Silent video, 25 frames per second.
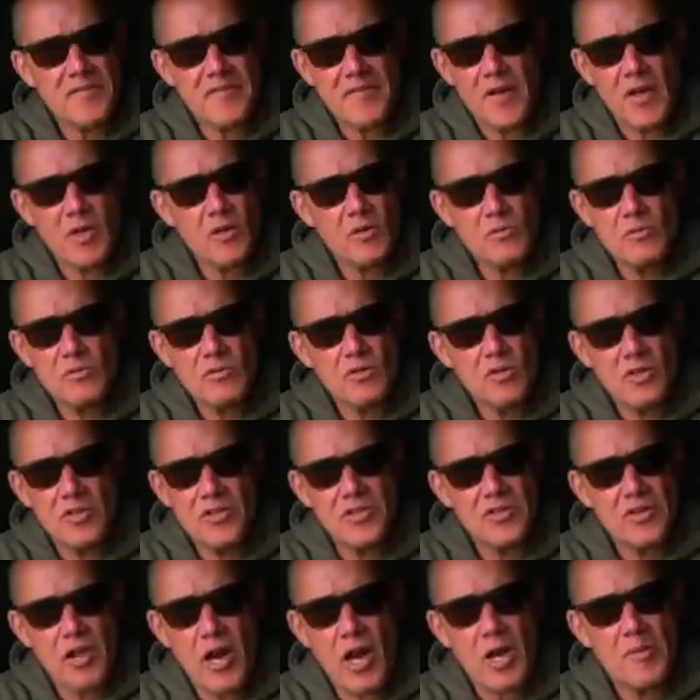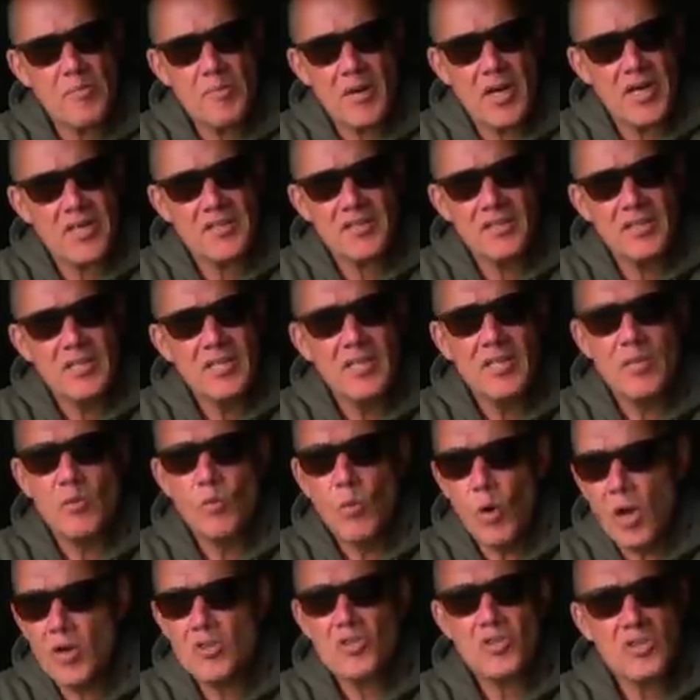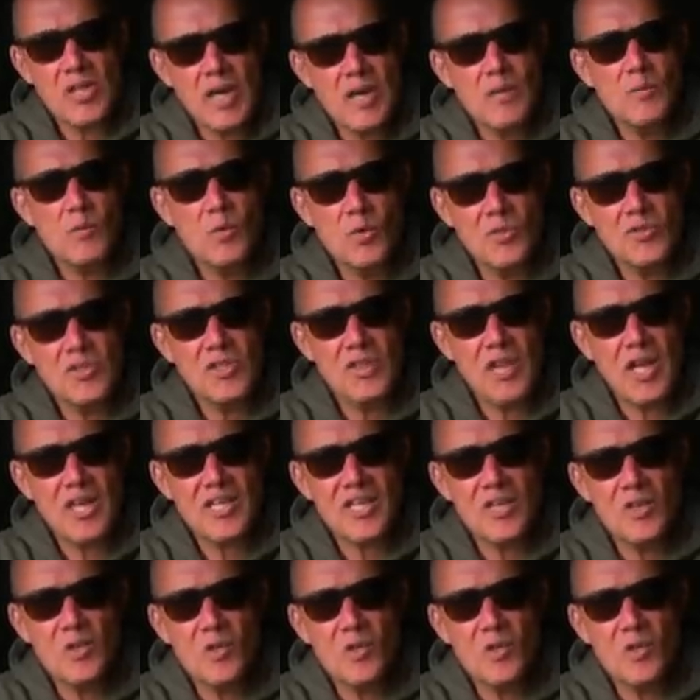phone or on your iPad. Watch that water like a